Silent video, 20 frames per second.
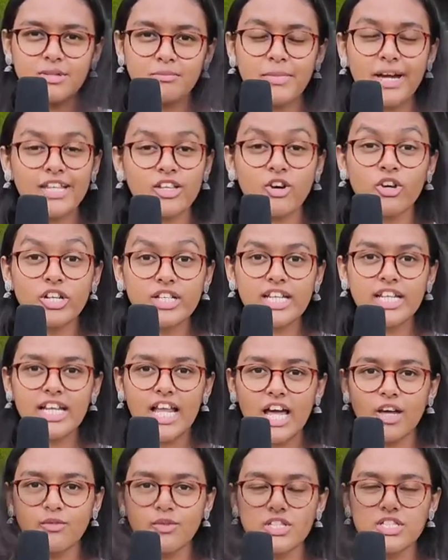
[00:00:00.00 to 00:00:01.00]
minority
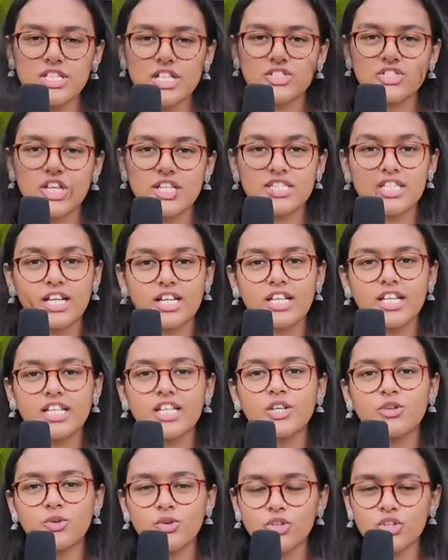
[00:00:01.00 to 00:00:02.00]
language such as
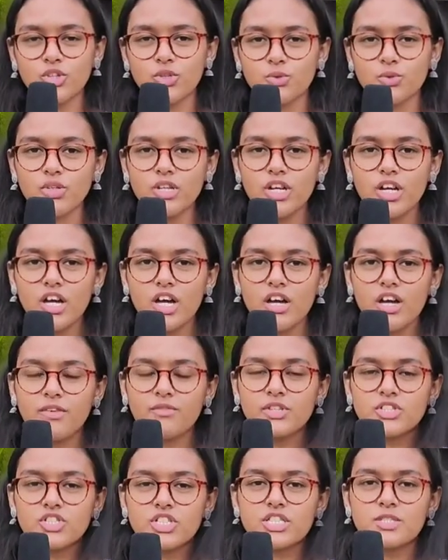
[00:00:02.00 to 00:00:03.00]
Dakkani Urdu,
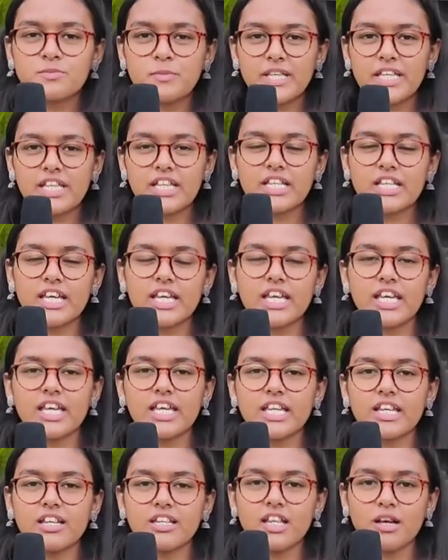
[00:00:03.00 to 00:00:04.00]
which is speaking
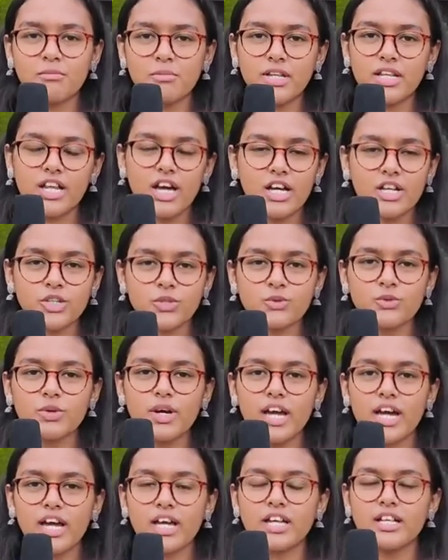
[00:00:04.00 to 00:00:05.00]
in Tamil
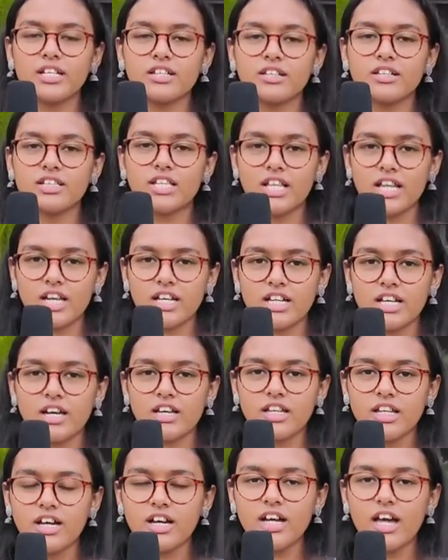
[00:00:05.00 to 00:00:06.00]
Nadu and
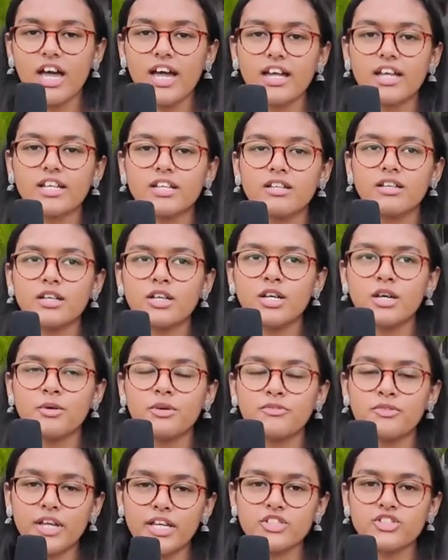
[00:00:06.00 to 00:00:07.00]
Telangana, and
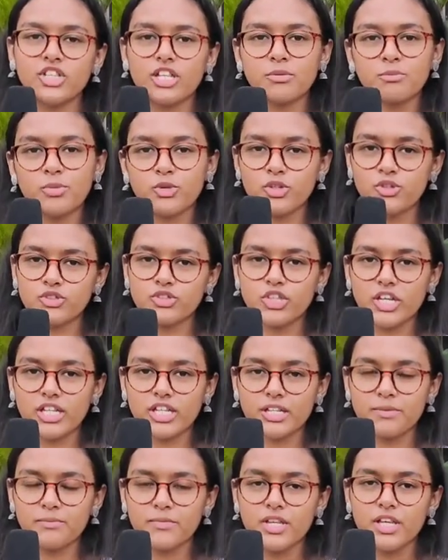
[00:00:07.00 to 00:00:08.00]
French in
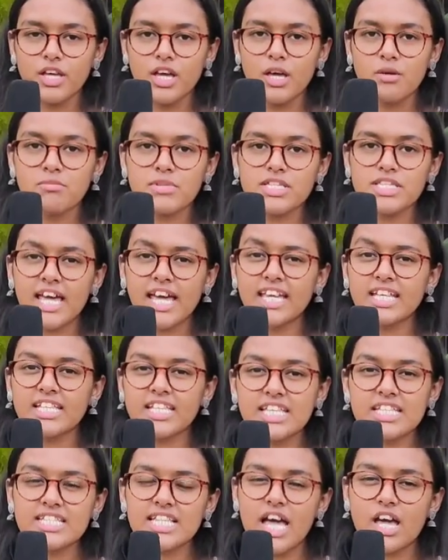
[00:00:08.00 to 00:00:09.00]
Puducherry.
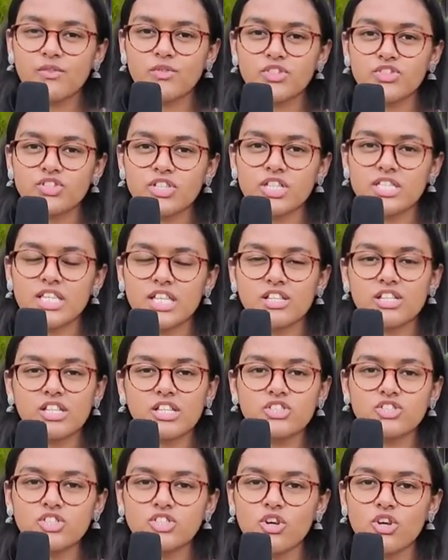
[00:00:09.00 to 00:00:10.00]
Besides these languages,
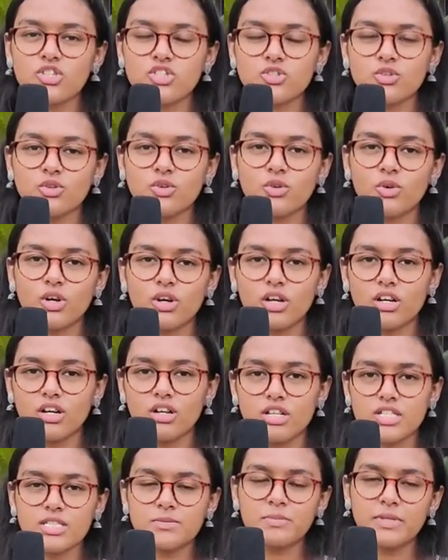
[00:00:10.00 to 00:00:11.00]
English is also
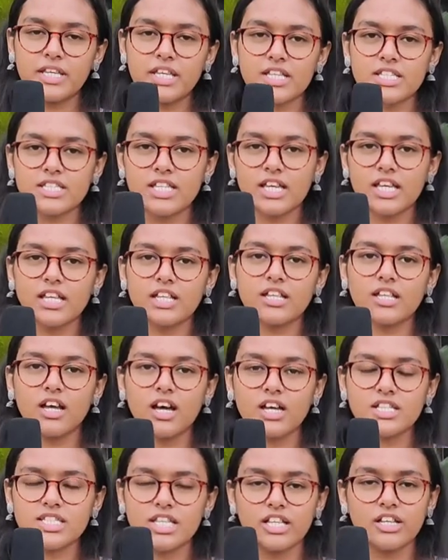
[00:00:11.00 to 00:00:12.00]
speaks in
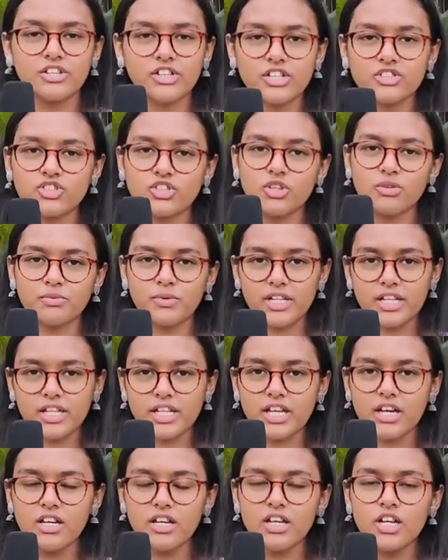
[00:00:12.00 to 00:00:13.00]
southern region of
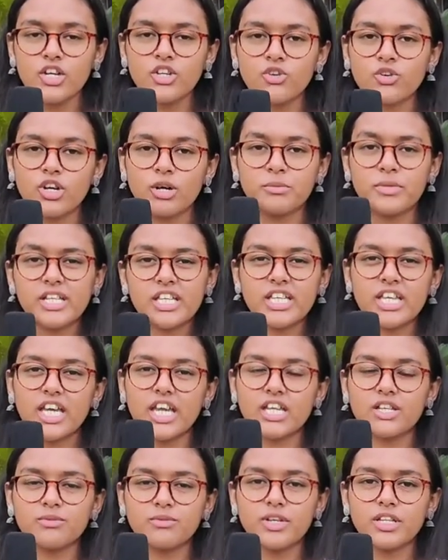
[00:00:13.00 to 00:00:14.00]
India to
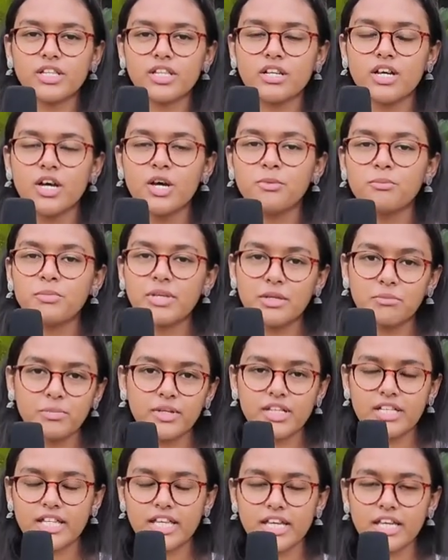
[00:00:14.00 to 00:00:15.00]
communicate with
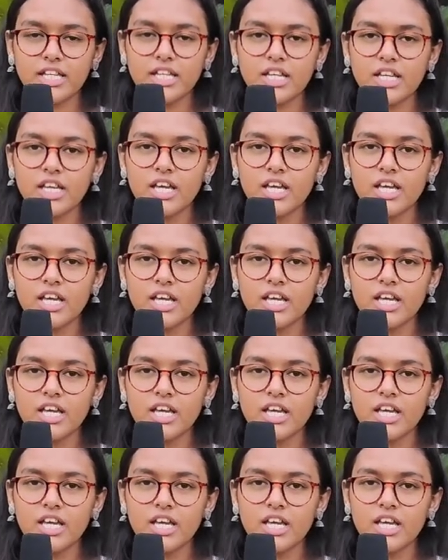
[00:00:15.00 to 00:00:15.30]
people there.